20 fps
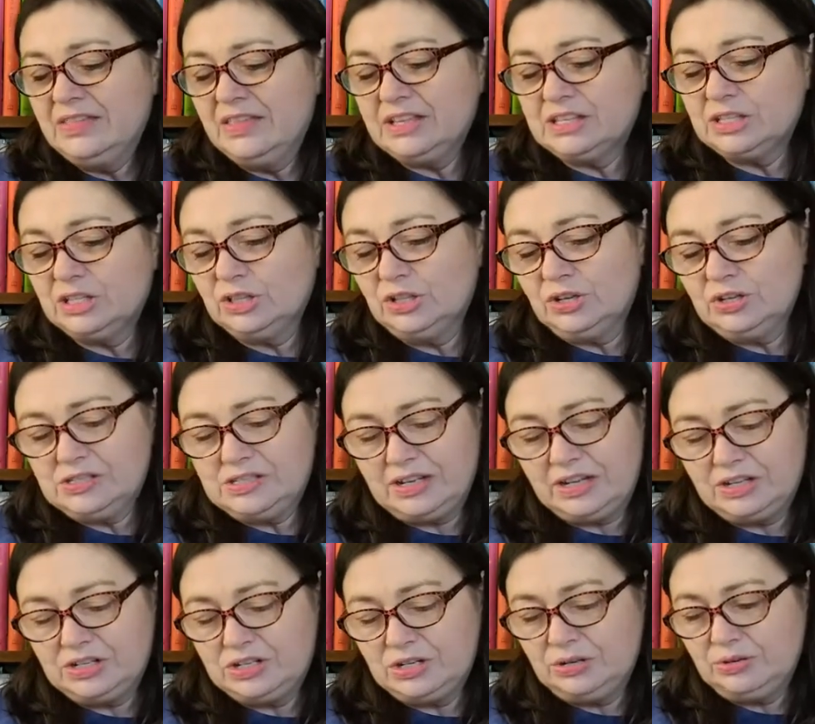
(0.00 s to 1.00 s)
looks like a
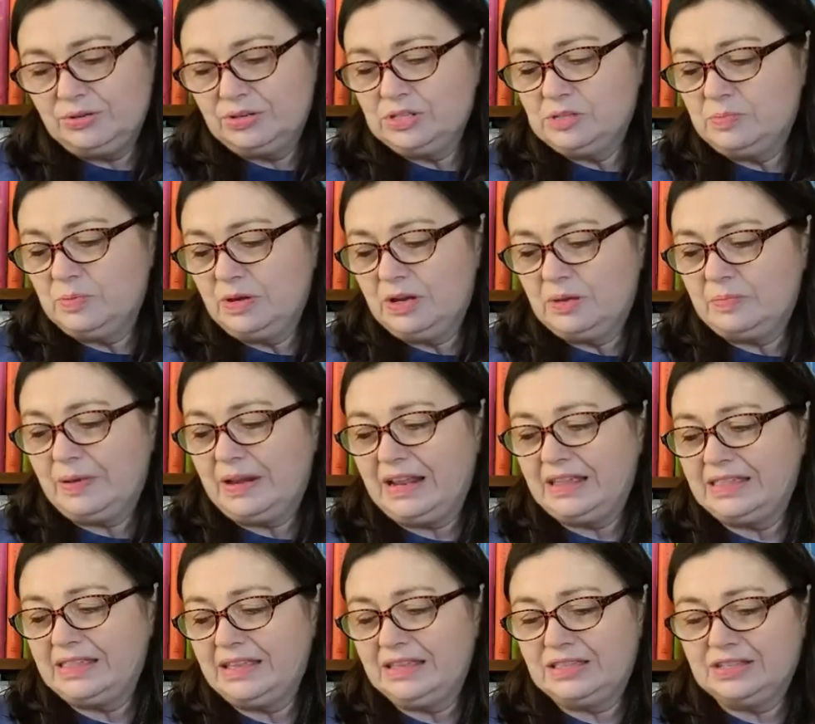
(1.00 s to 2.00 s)
children's book, but I
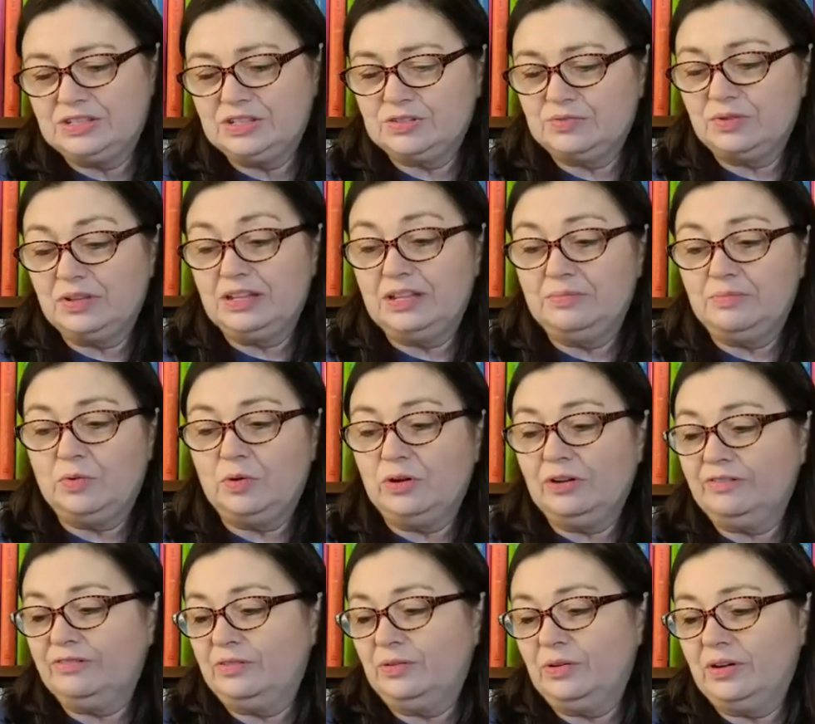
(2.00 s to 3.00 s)
think this is really more
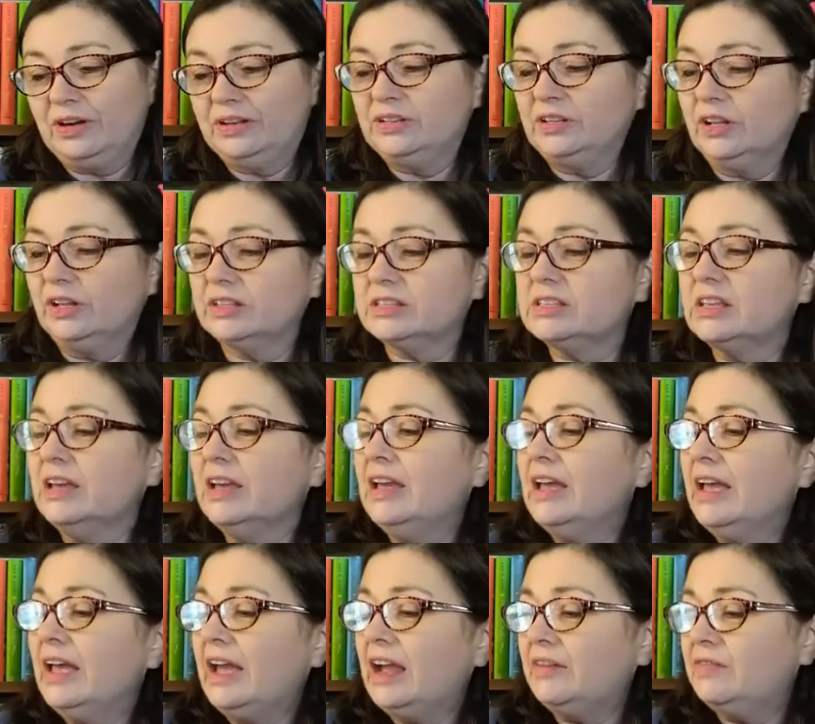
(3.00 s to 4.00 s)
for adults.
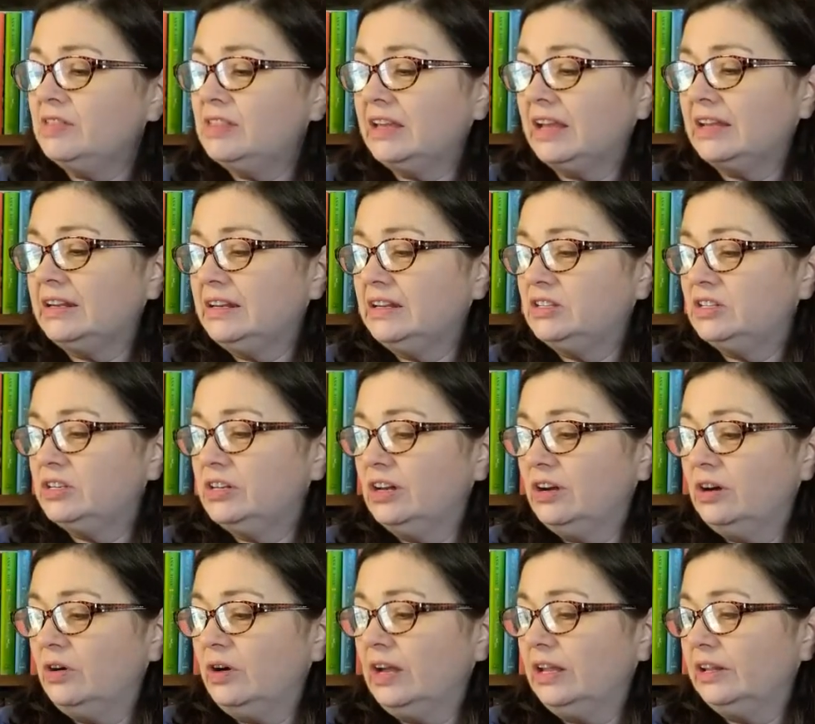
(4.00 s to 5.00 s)
Everything I Need to Know
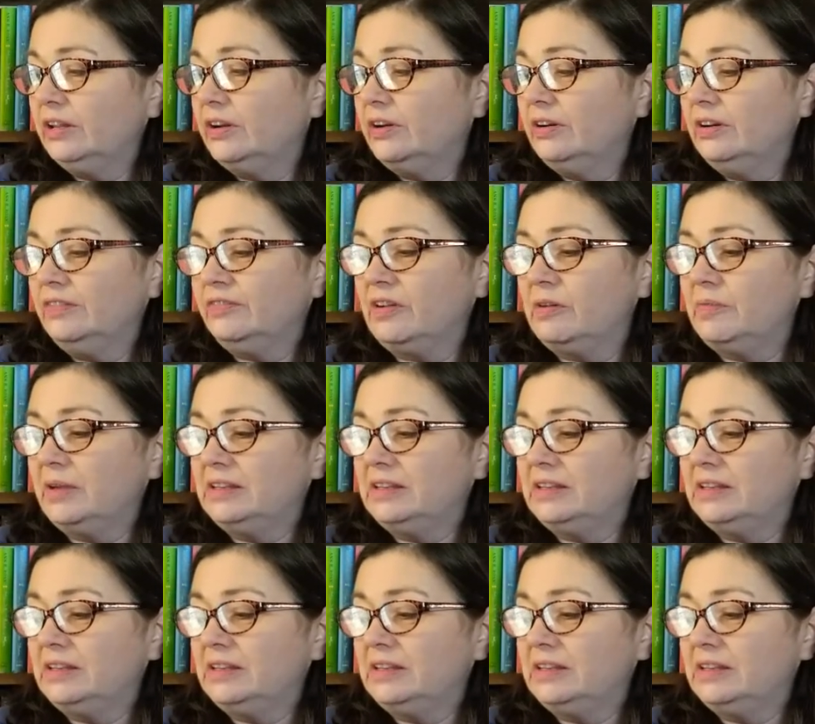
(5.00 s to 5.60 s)
I Learned from a